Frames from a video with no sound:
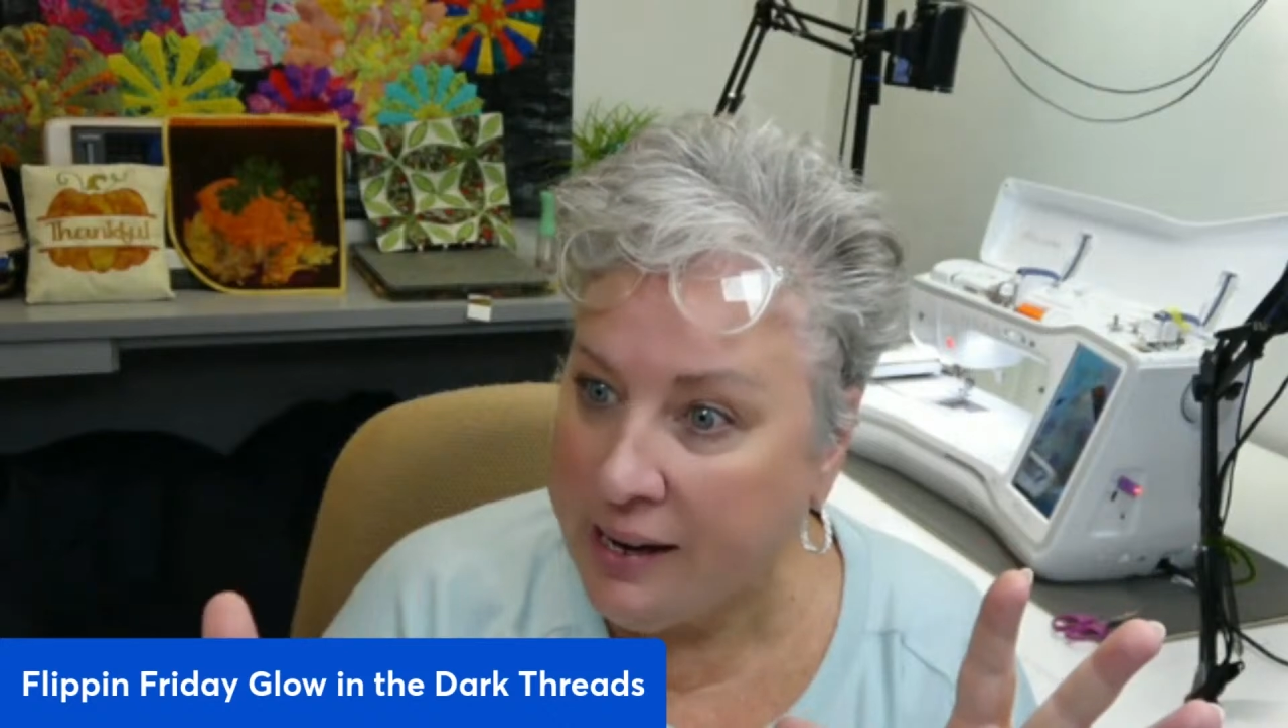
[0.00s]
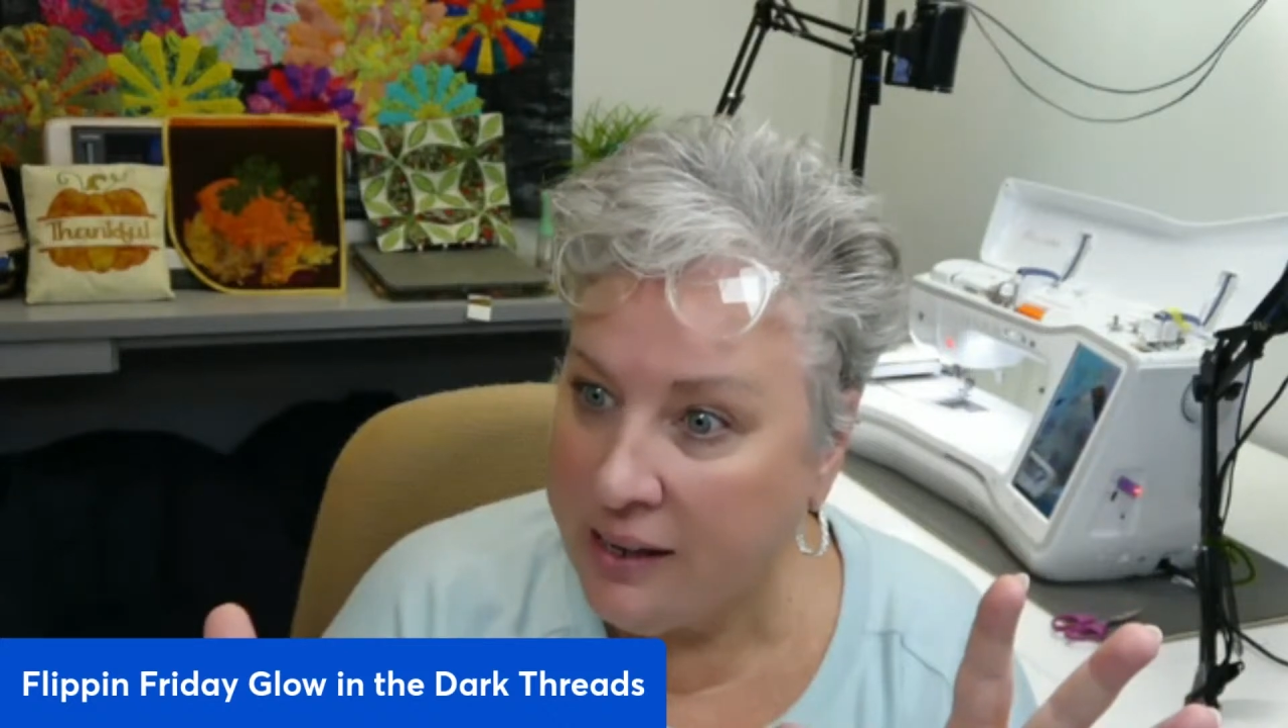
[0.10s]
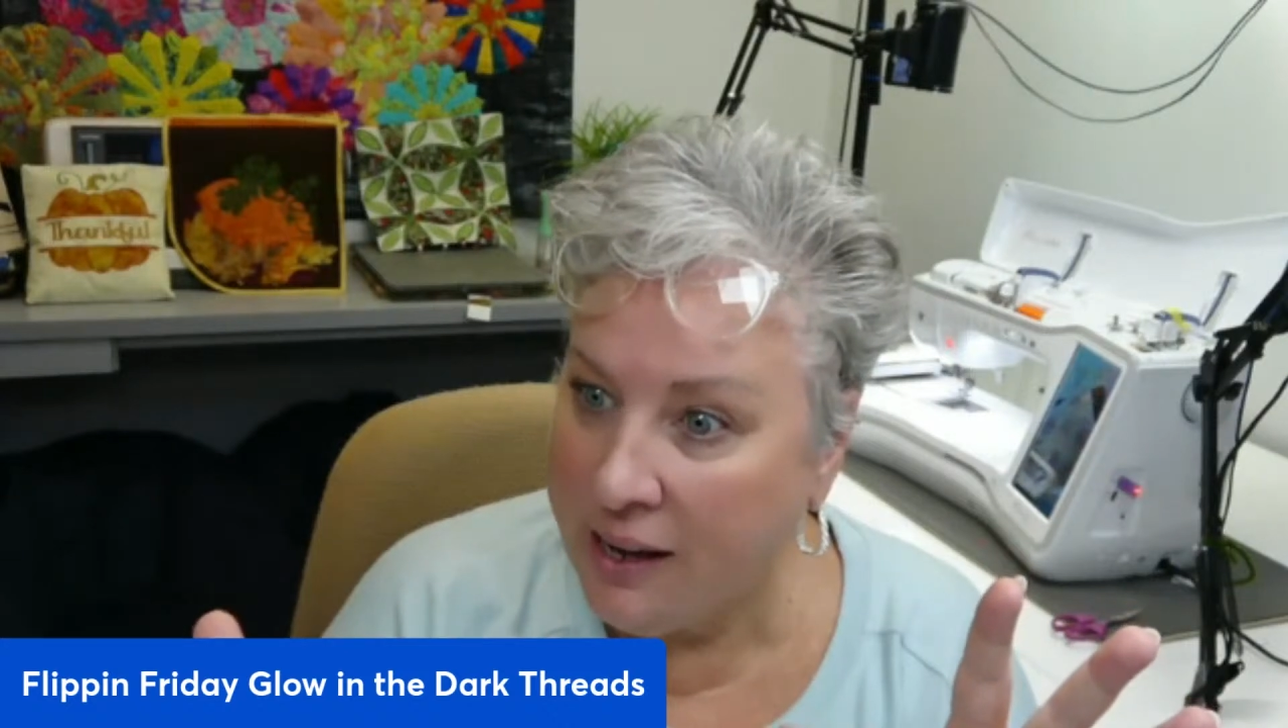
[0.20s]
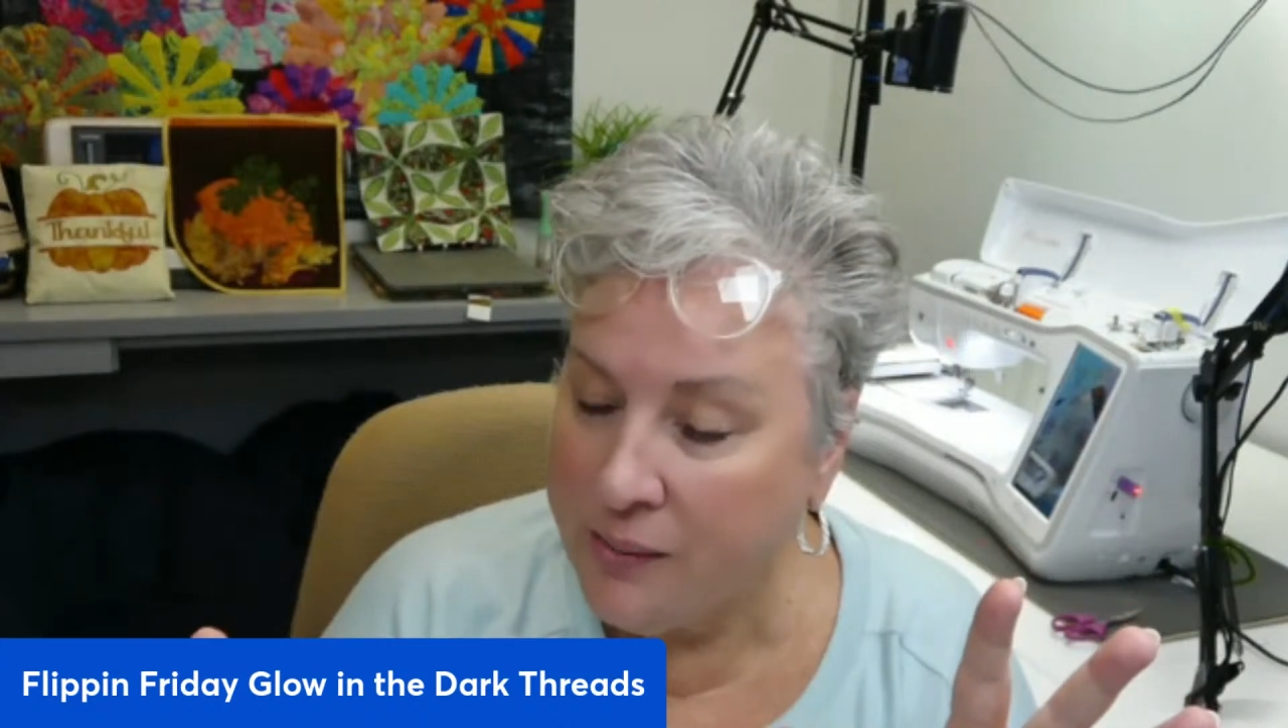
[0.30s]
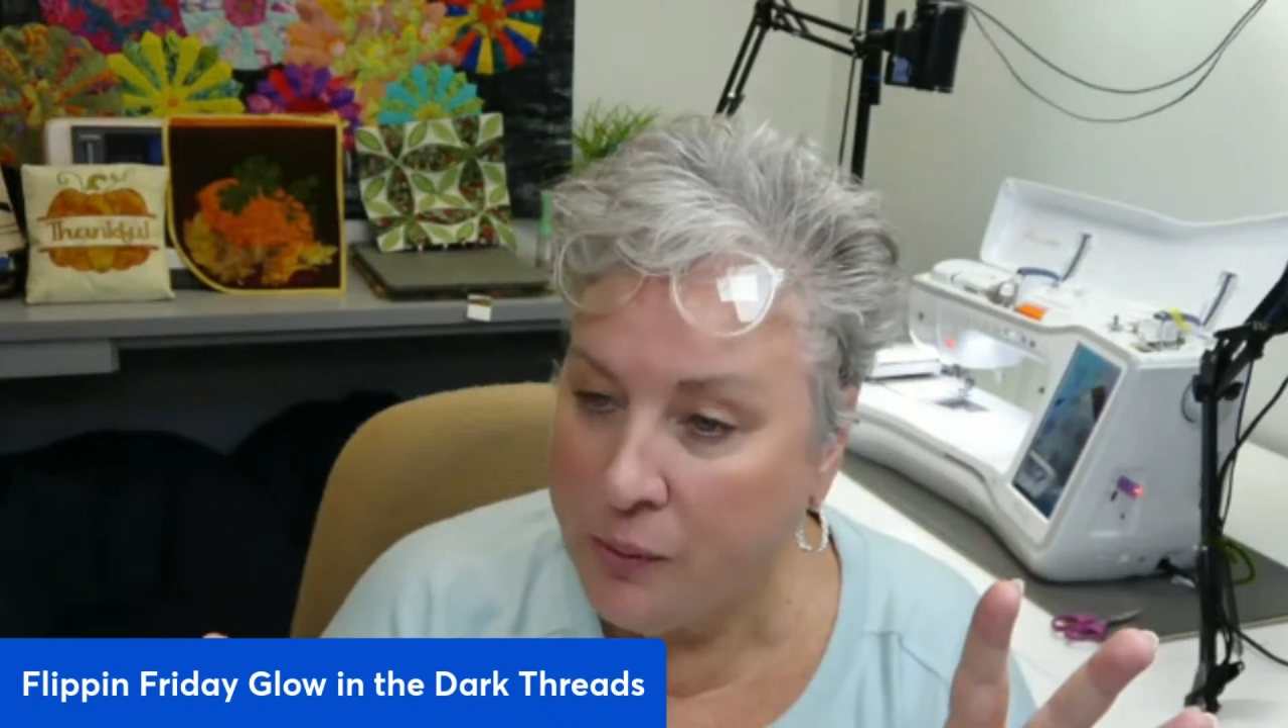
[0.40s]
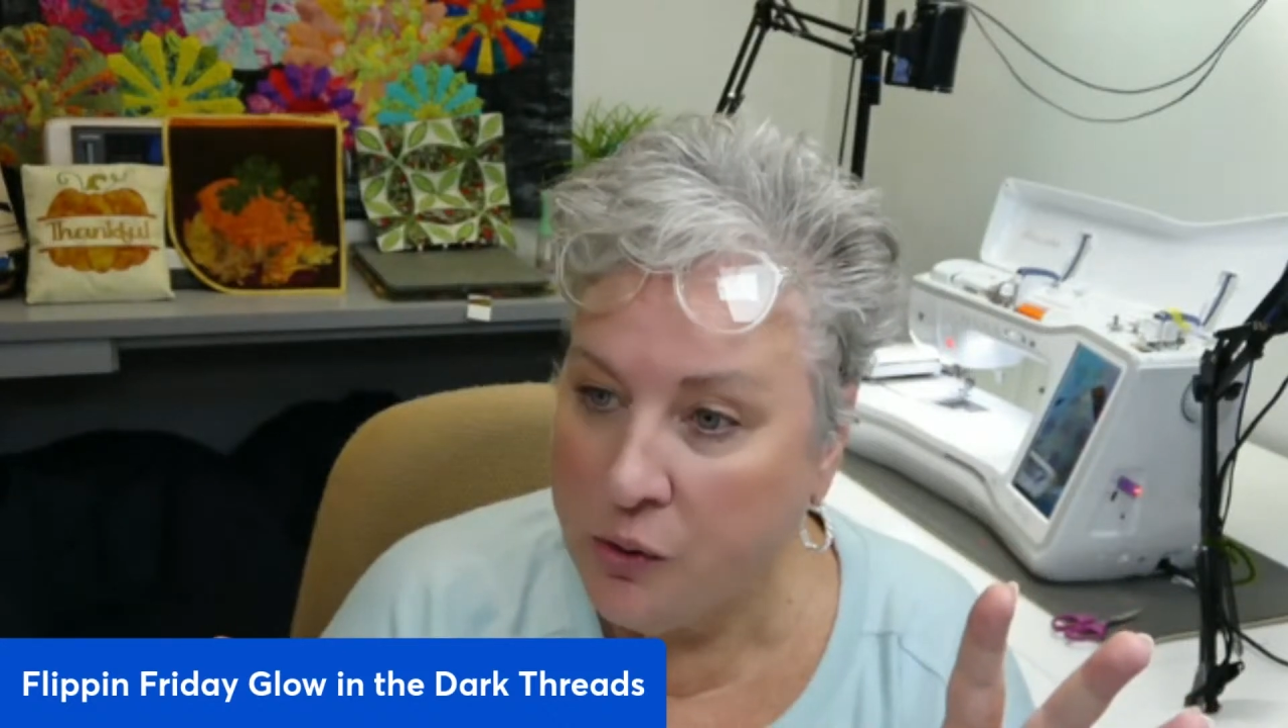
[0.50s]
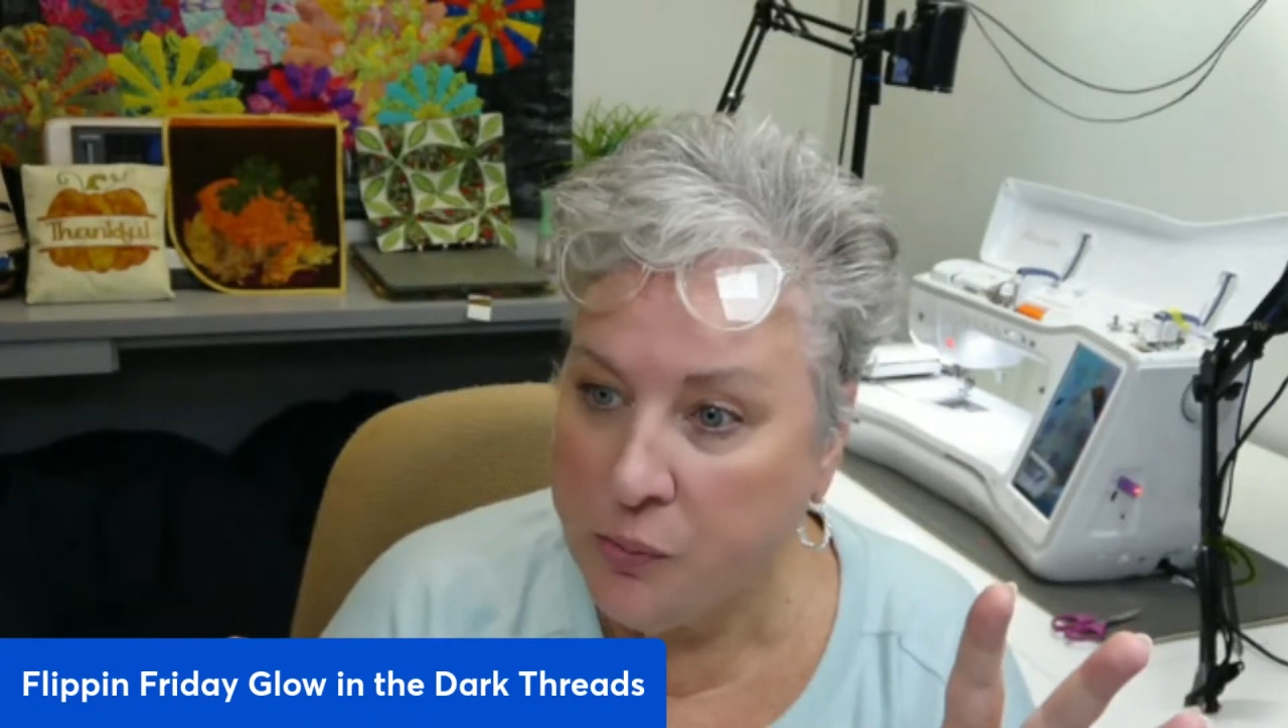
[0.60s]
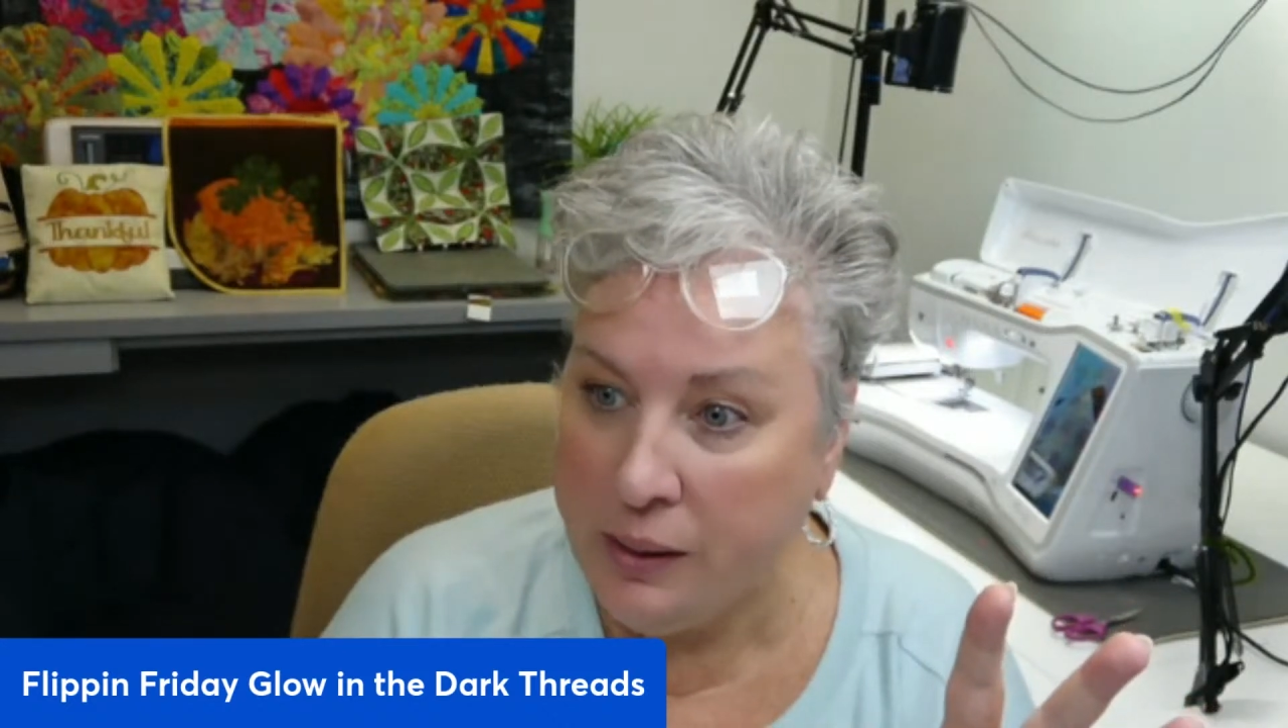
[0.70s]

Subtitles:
and Ed both